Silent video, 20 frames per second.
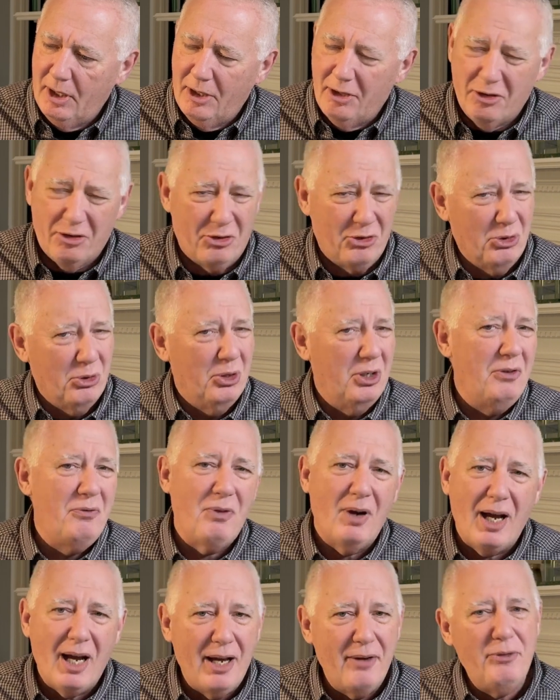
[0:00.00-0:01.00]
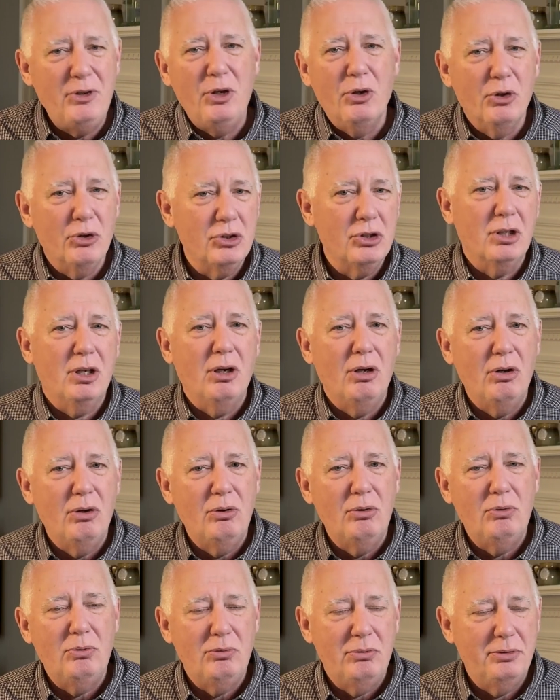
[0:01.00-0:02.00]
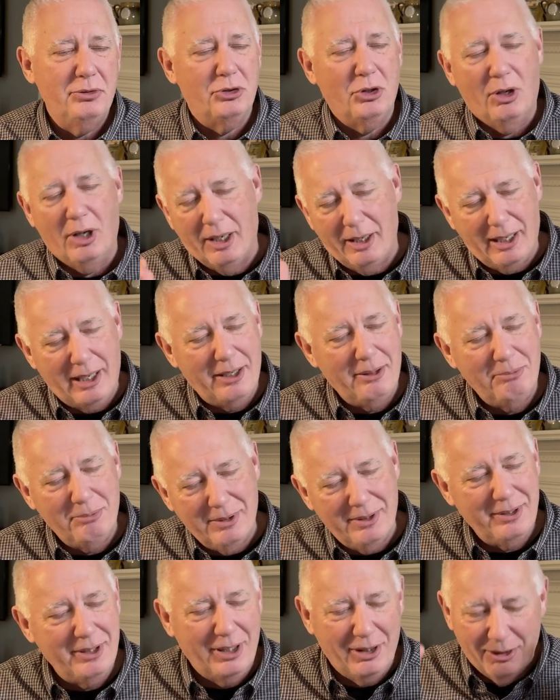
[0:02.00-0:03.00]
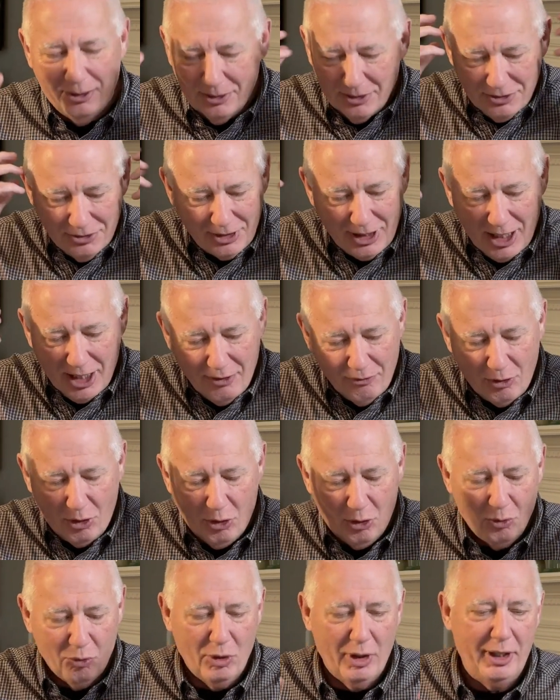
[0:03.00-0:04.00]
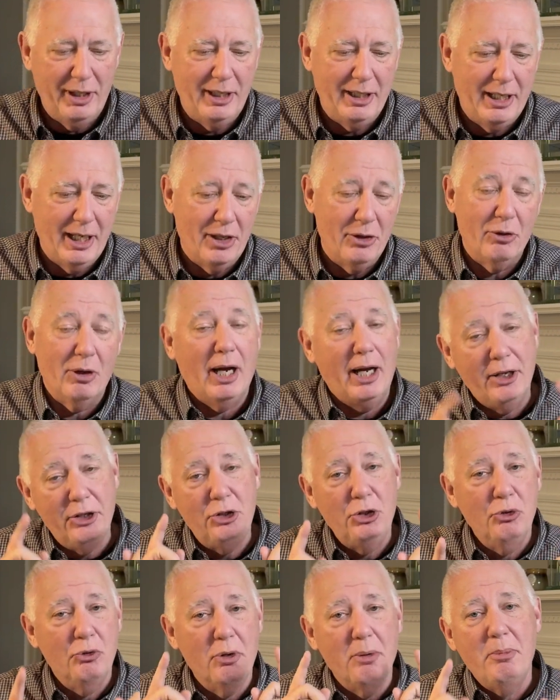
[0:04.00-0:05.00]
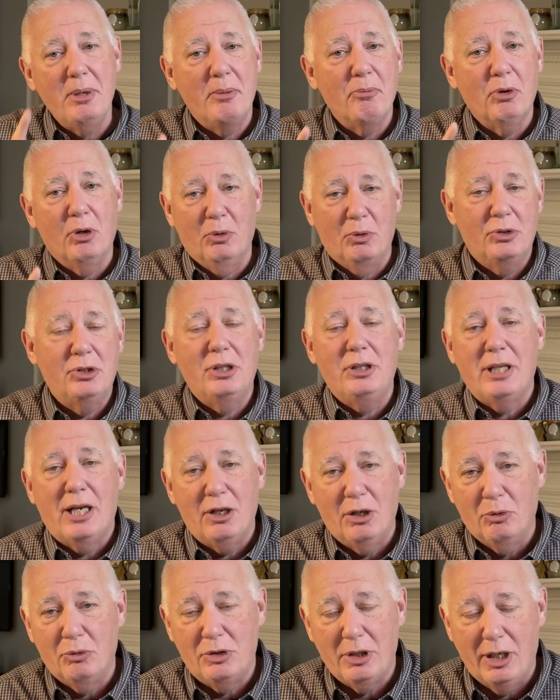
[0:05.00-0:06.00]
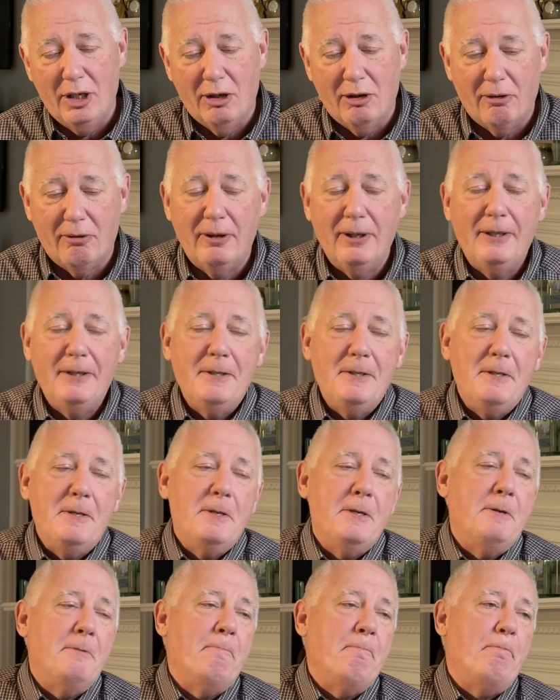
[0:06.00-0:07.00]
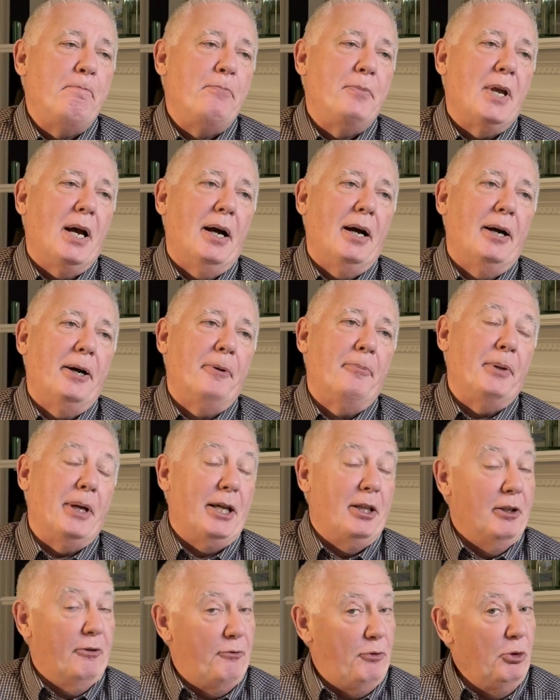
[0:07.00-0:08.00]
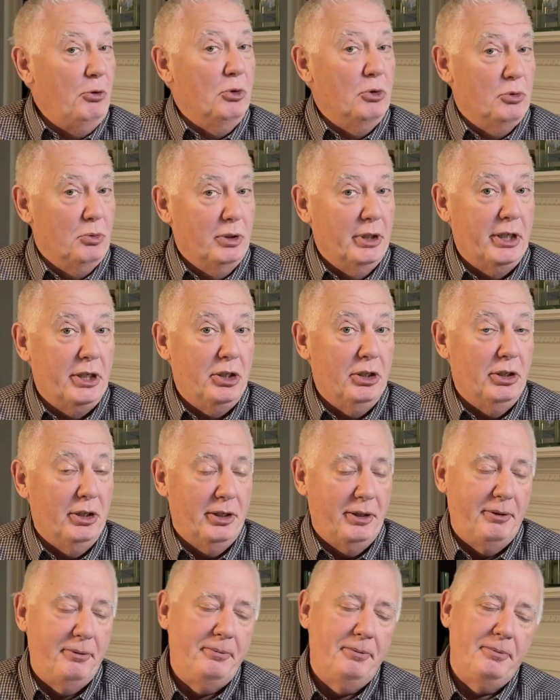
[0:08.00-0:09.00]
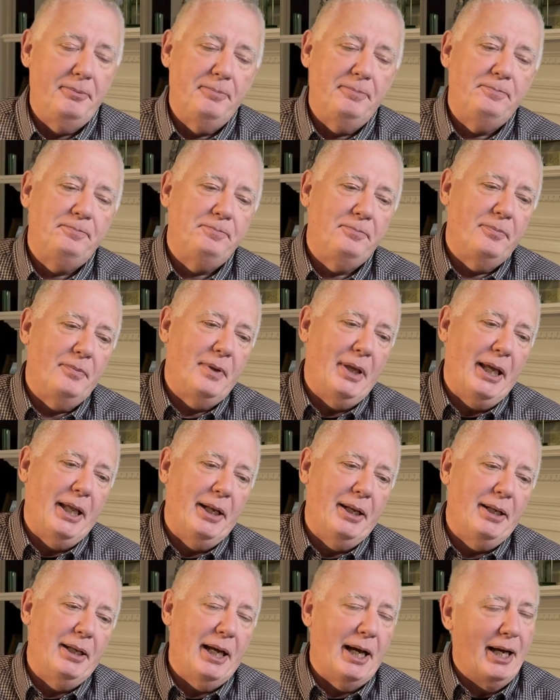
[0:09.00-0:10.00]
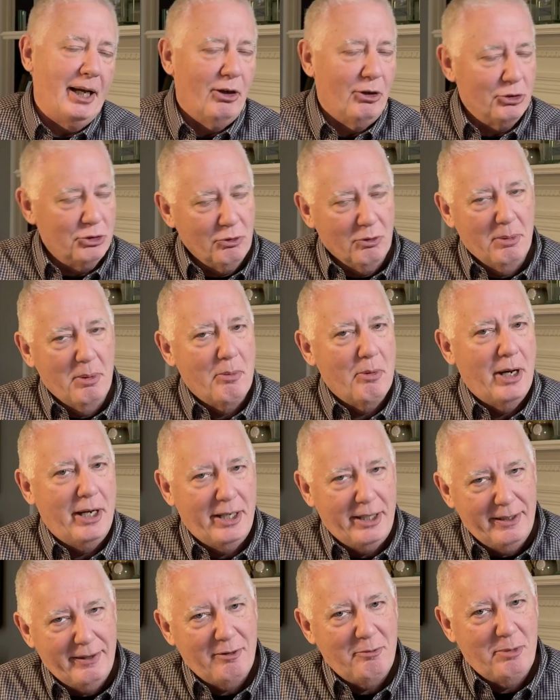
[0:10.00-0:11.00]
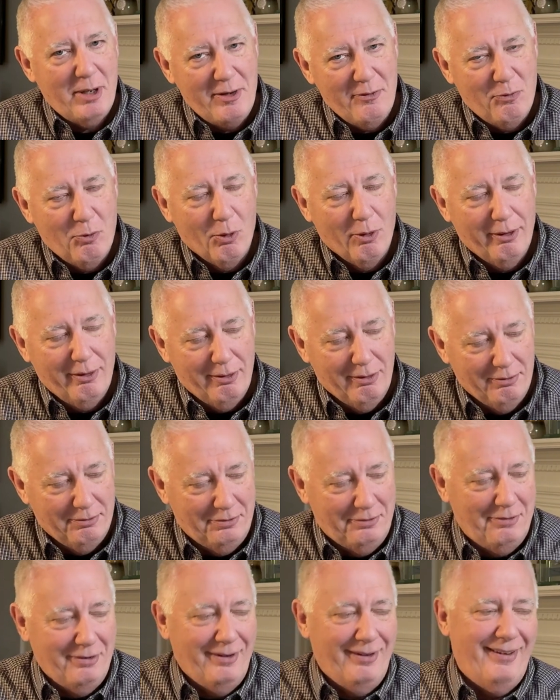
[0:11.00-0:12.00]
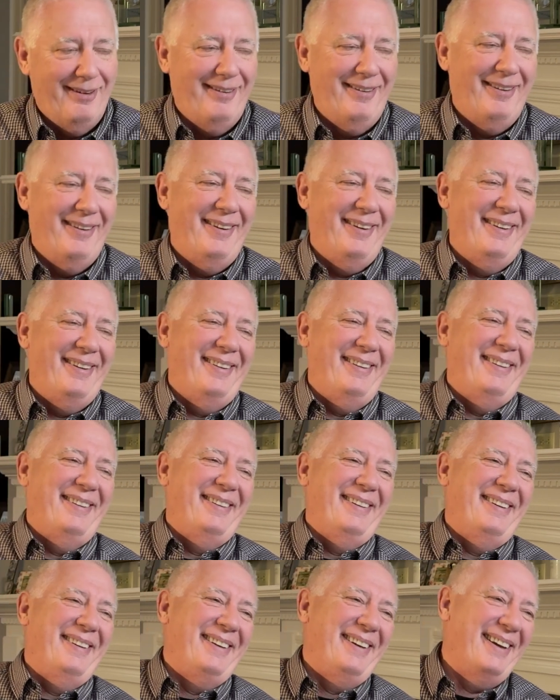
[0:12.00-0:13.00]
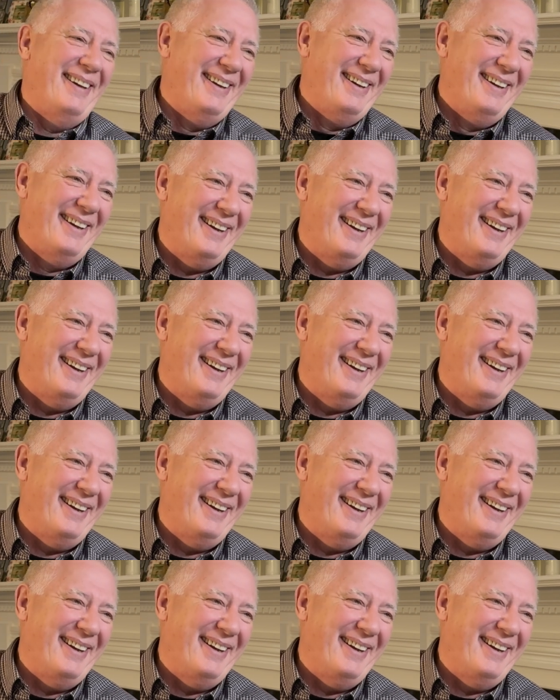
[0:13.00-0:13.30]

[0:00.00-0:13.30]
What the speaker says: 35 years ago. So it's kind of all running together. I do remember it was in that hotel. And the food was really good. And I also remember I didn't have to pay for it.